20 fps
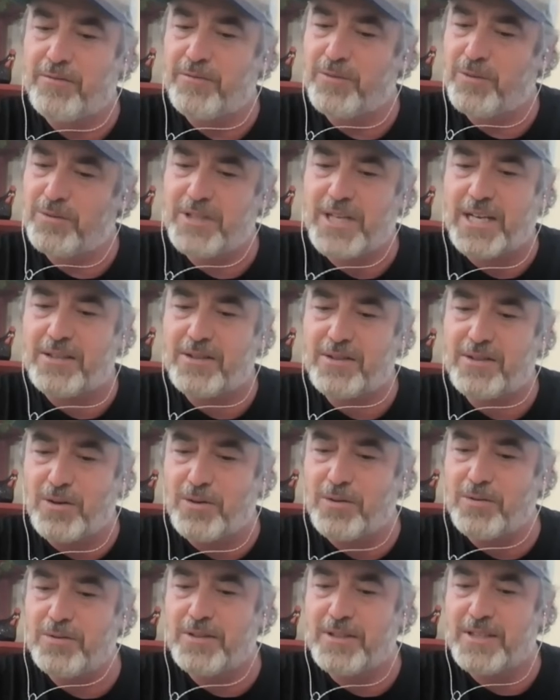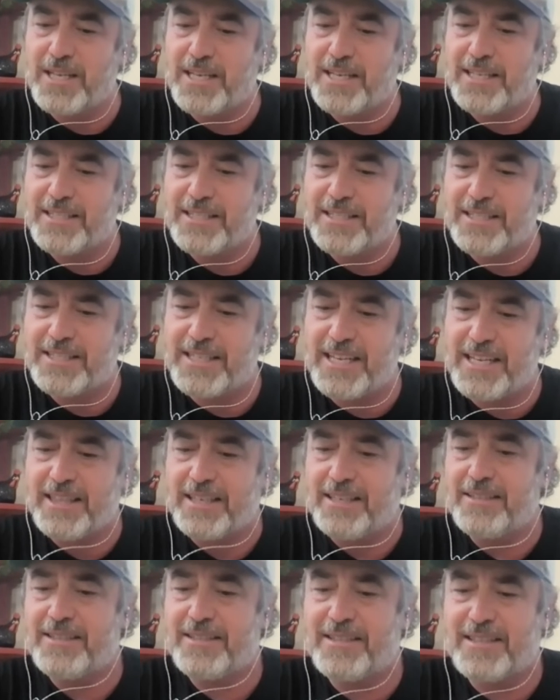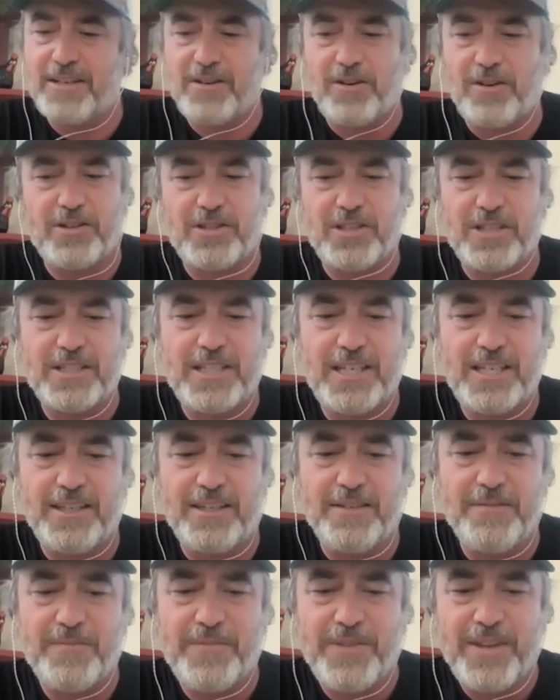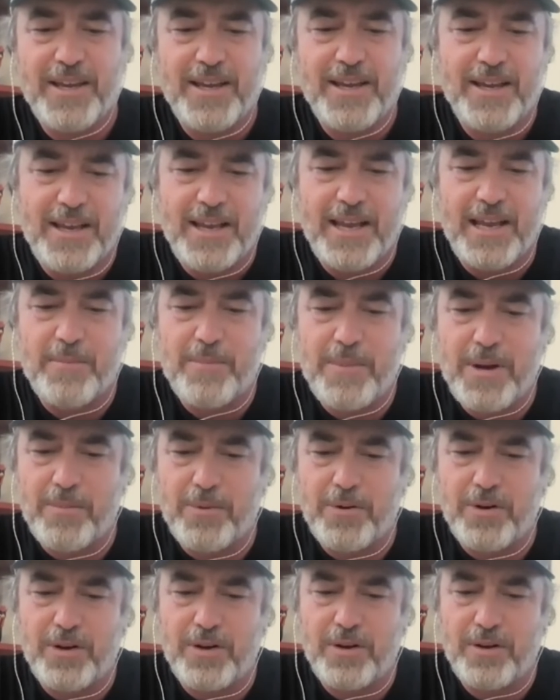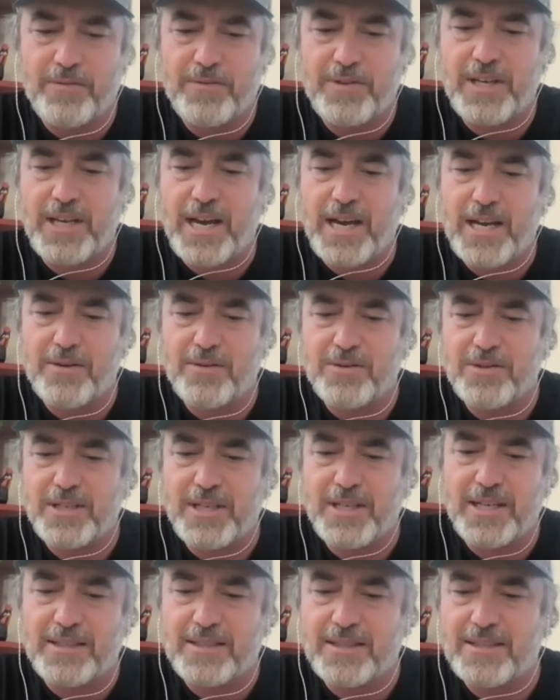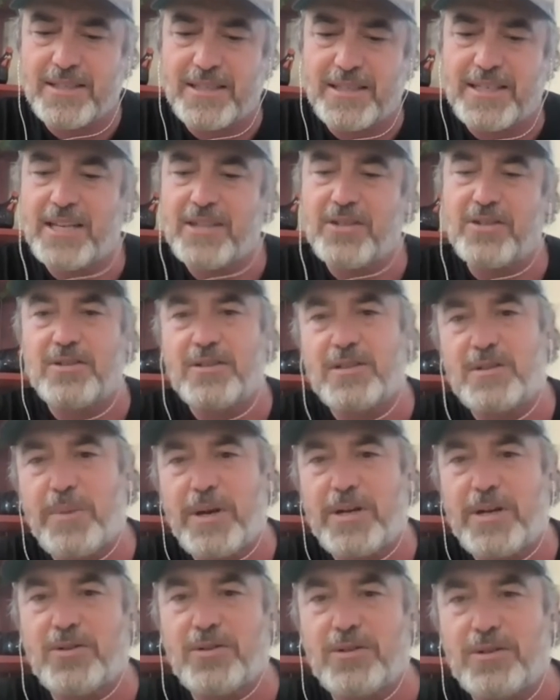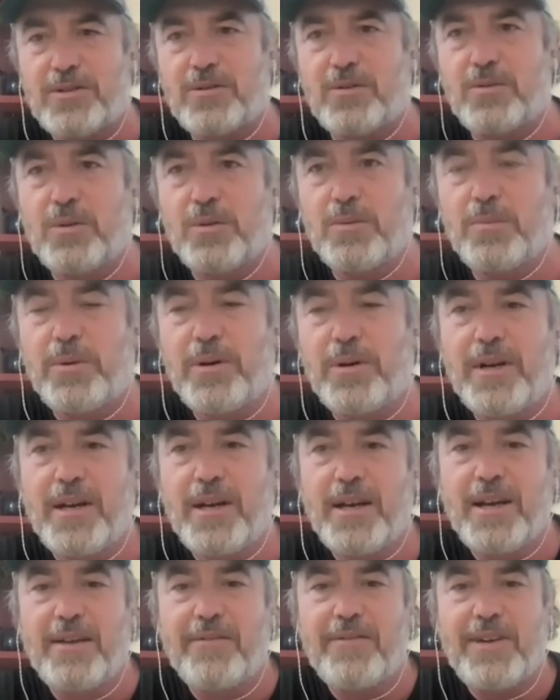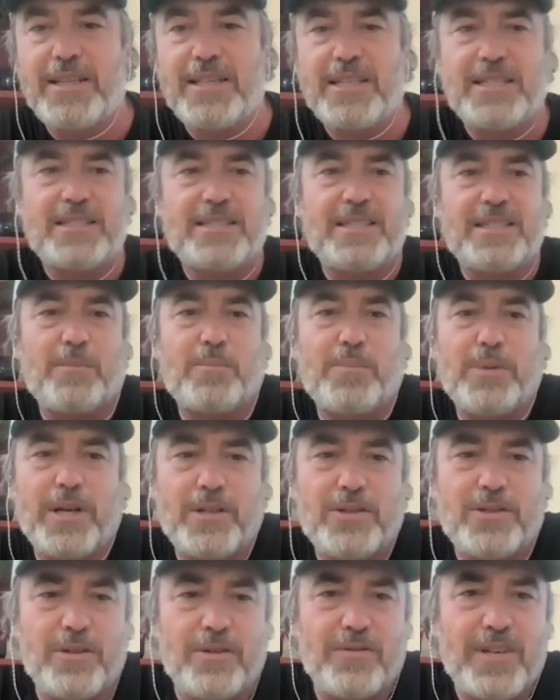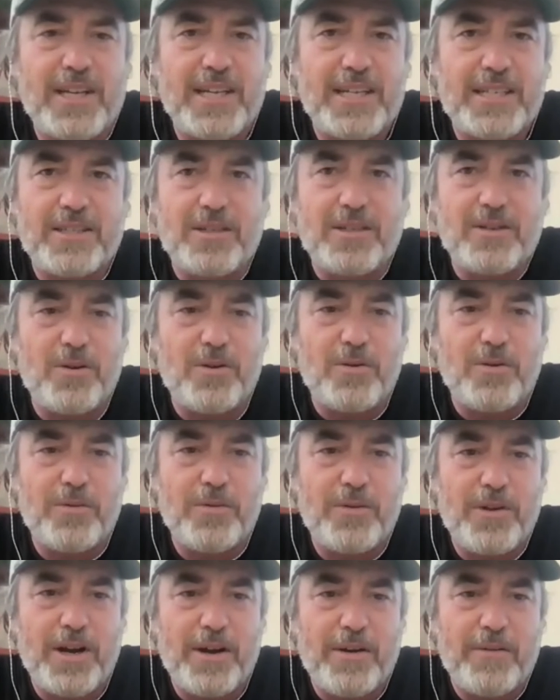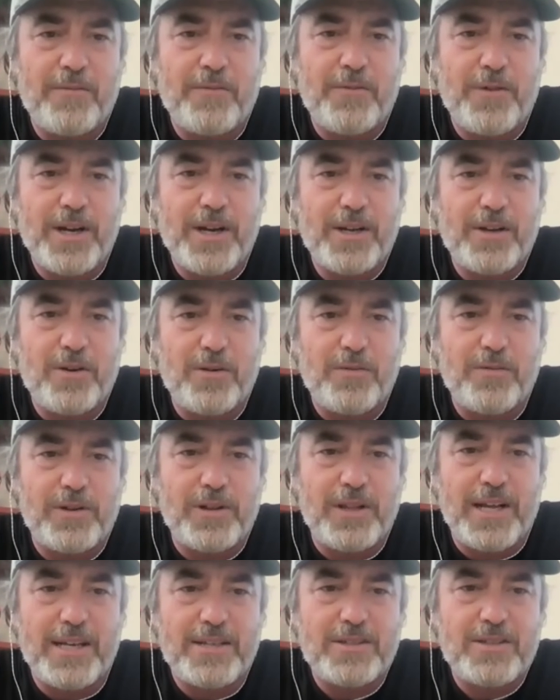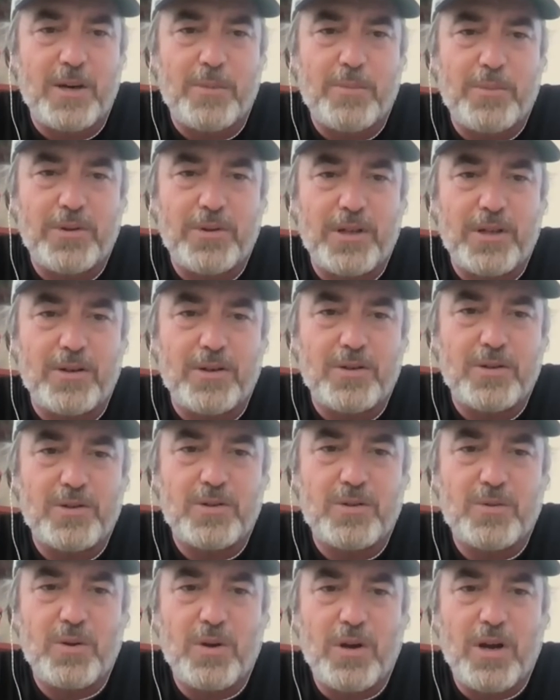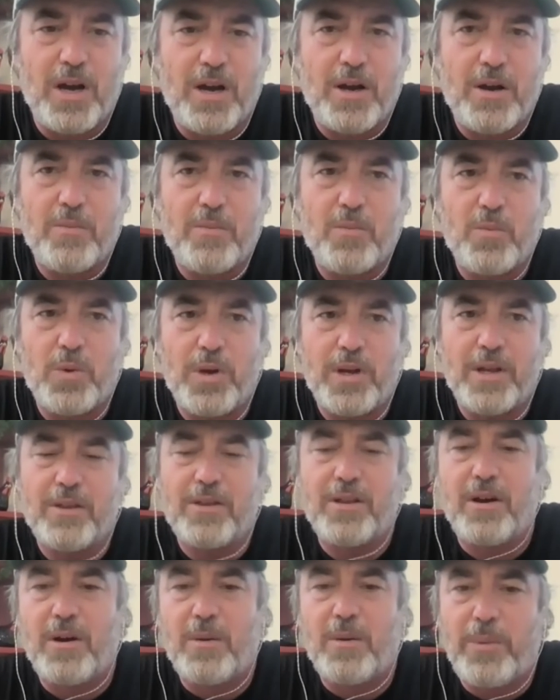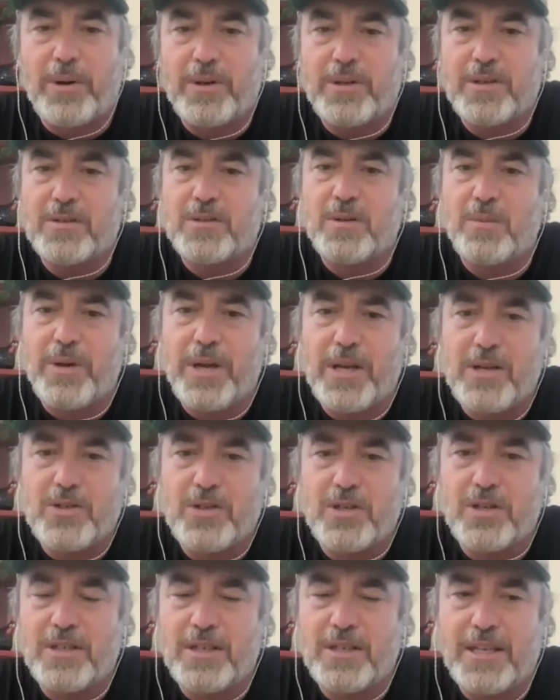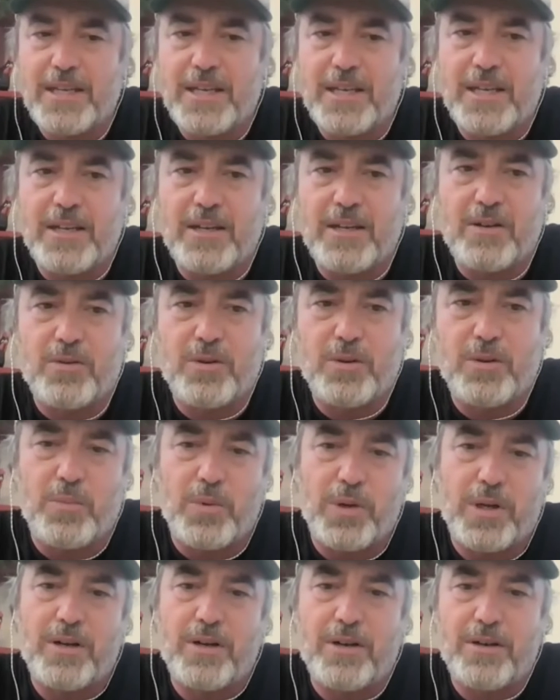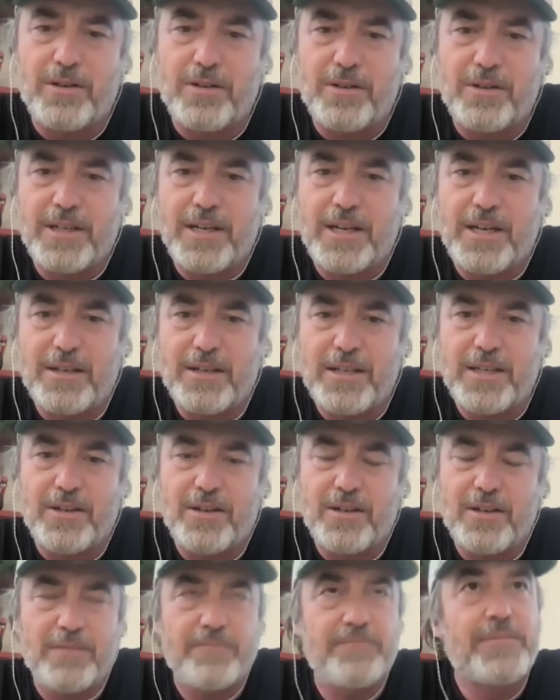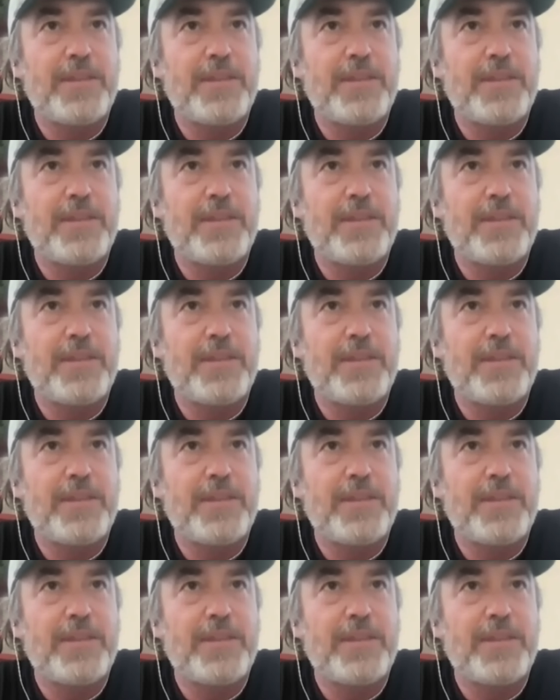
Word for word: Fundación Cethus in Argentina, and a member of the IUCN Cetacean Specialist Group. I've had the distinct pleasure of getting to know uh, Frank over the last couple years um, with our participation in a group we call uh, Inter